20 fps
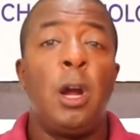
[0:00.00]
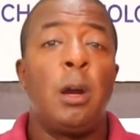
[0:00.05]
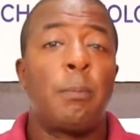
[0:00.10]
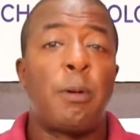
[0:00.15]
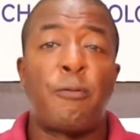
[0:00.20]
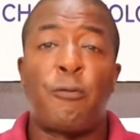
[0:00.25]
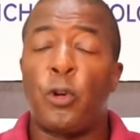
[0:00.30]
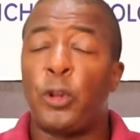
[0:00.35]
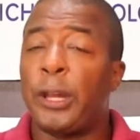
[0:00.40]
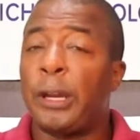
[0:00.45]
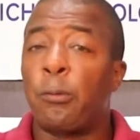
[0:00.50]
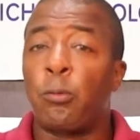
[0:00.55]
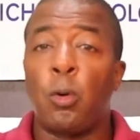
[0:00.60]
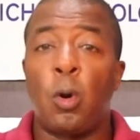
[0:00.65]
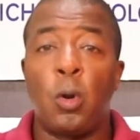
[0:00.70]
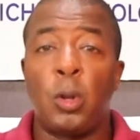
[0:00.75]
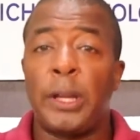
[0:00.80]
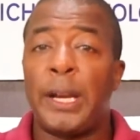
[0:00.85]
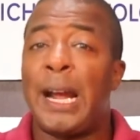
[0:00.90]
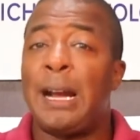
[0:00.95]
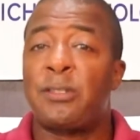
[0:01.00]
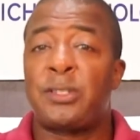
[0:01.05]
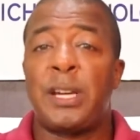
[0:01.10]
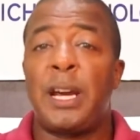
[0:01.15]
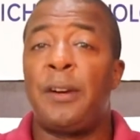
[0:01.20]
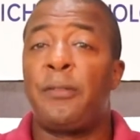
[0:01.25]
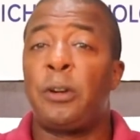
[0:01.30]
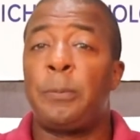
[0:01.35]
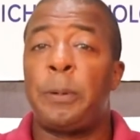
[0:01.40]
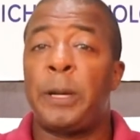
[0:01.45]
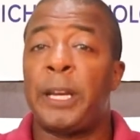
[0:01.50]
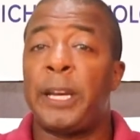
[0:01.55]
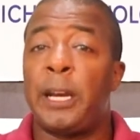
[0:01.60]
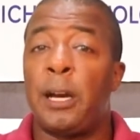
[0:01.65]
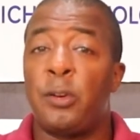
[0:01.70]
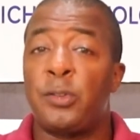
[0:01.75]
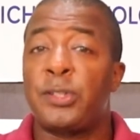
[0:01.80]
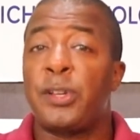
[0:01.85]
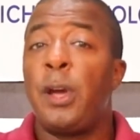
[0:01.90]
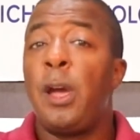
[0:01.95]
before they roll it out to everybody
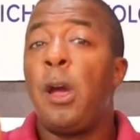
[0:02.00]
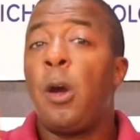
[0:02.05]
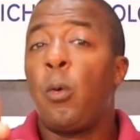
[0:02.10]
else.